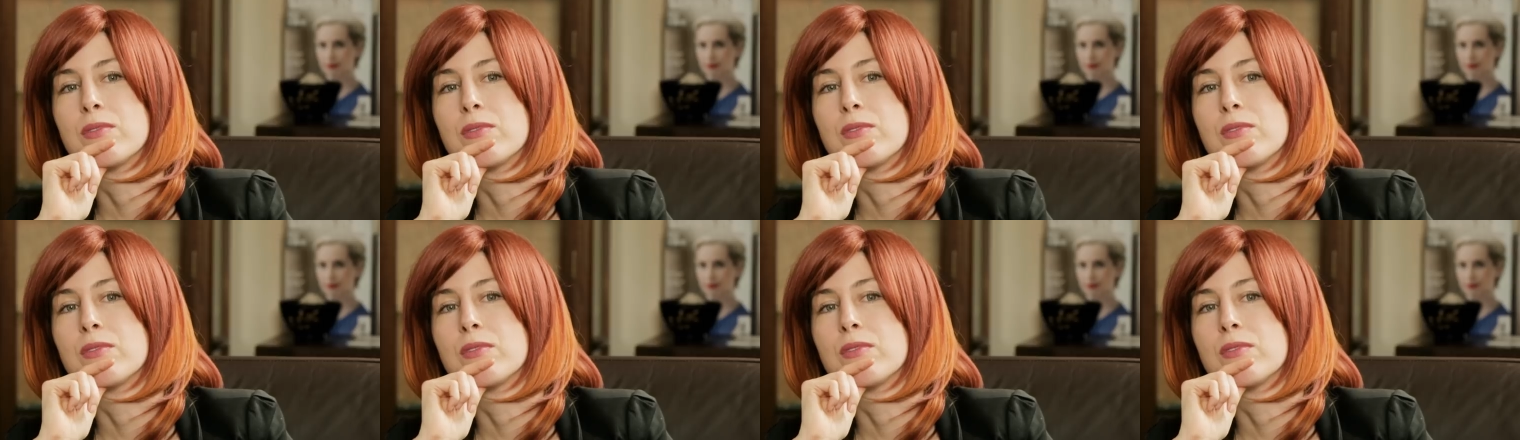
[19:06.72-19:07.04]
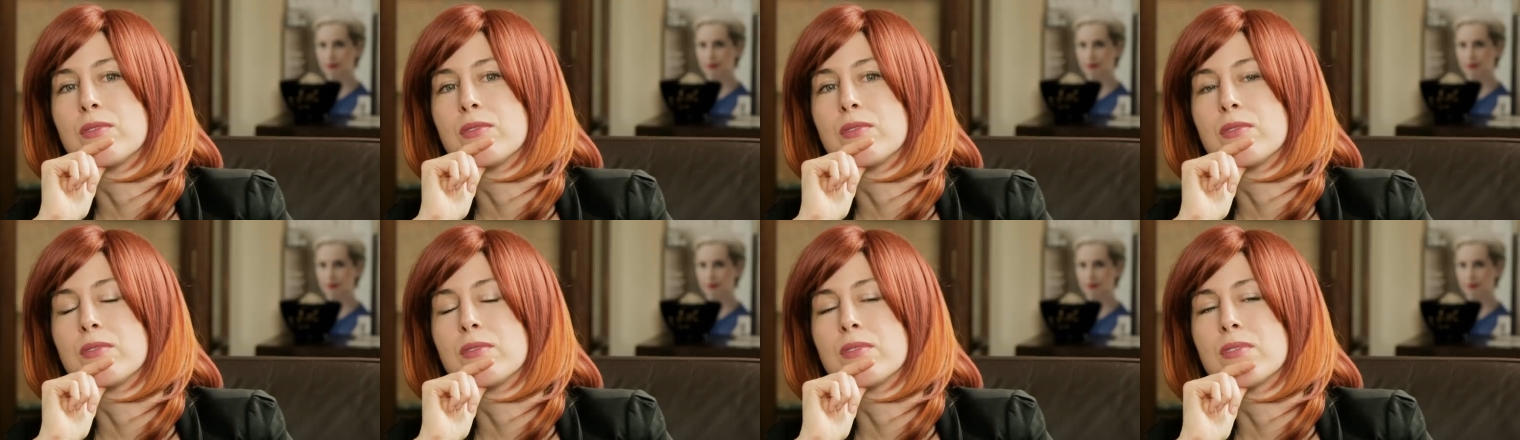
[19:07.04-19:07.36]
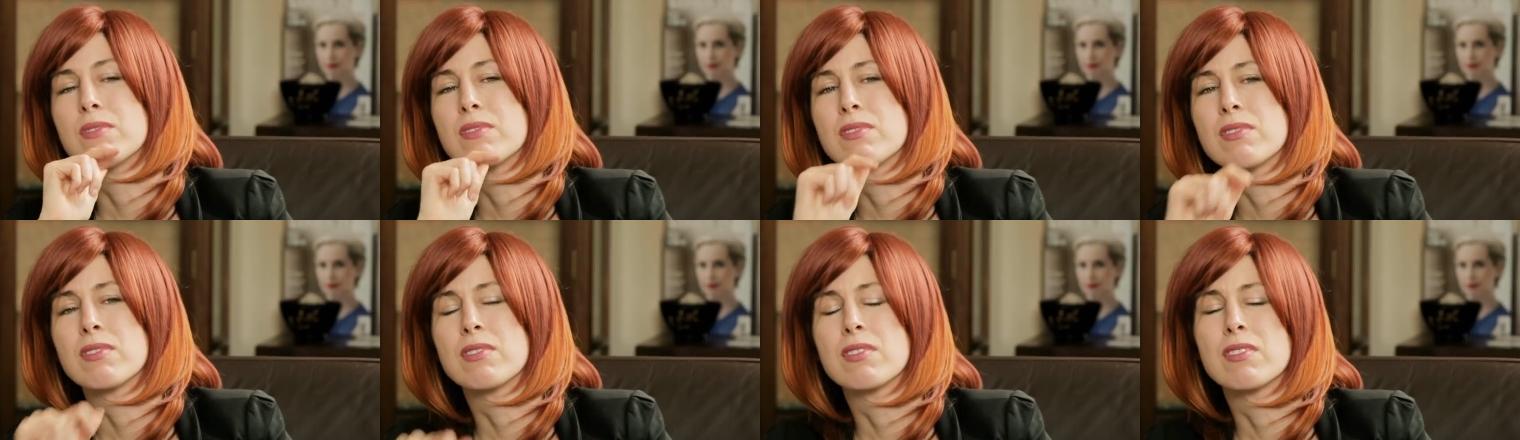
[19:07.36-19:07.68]

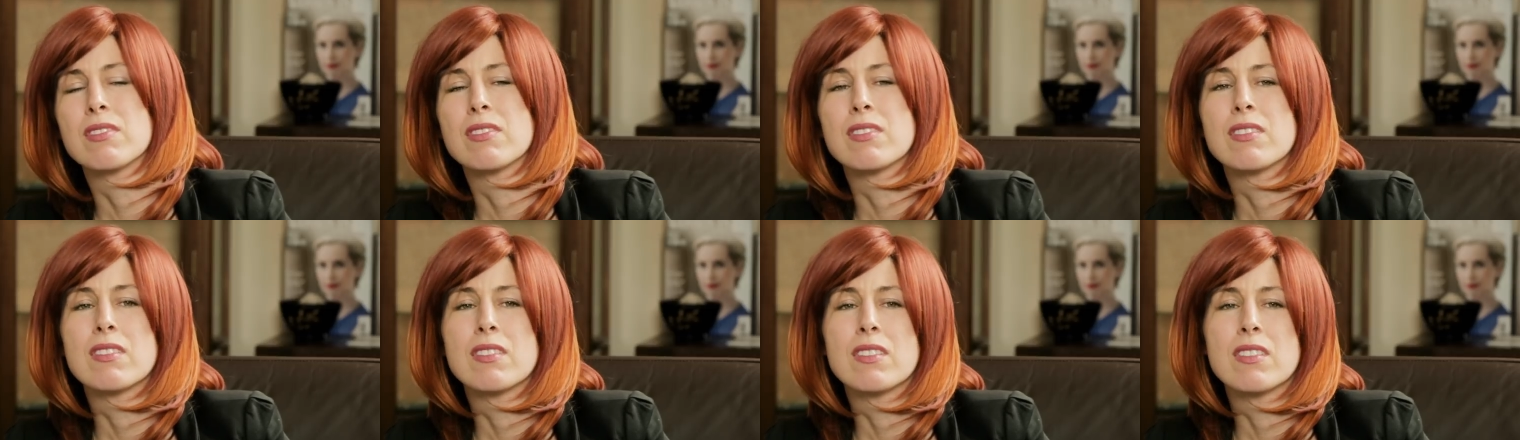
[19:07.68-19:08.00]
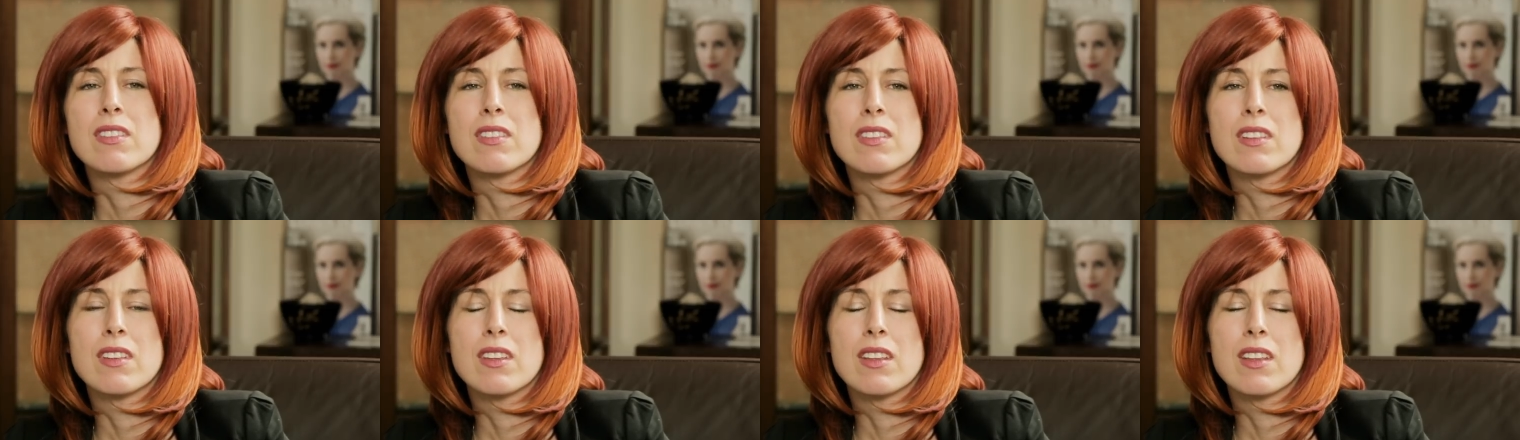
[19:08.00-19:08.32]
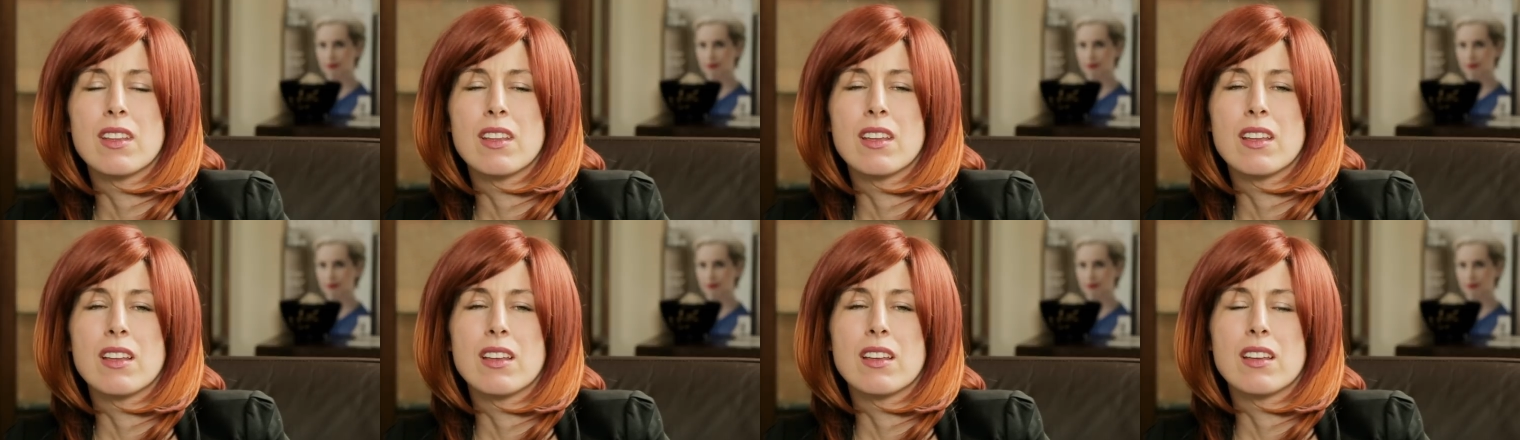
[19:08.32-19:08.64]

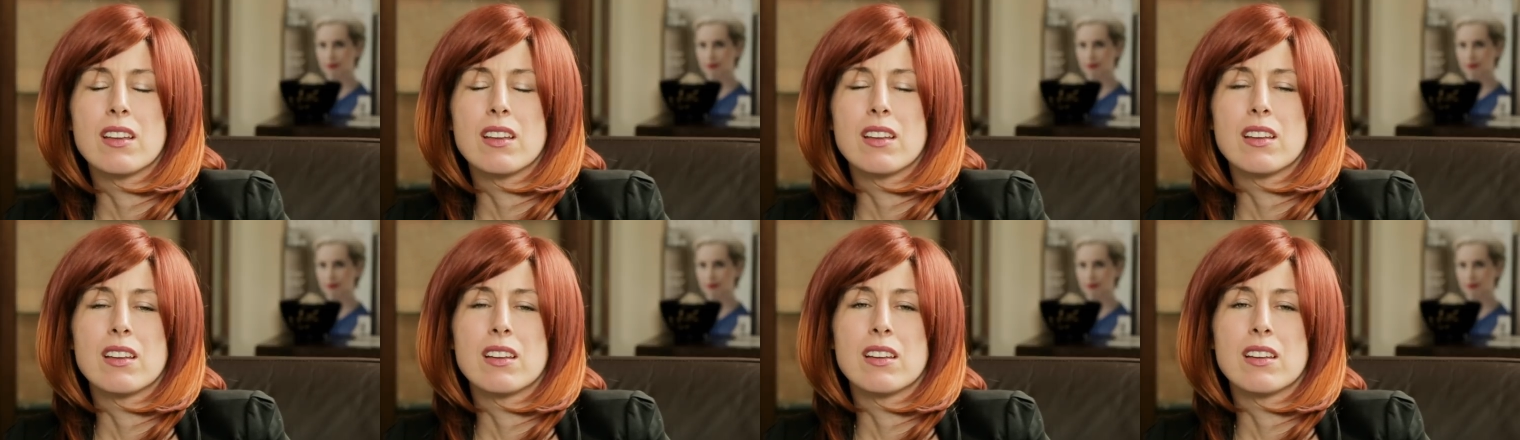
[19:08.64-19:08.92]
(no one is talking)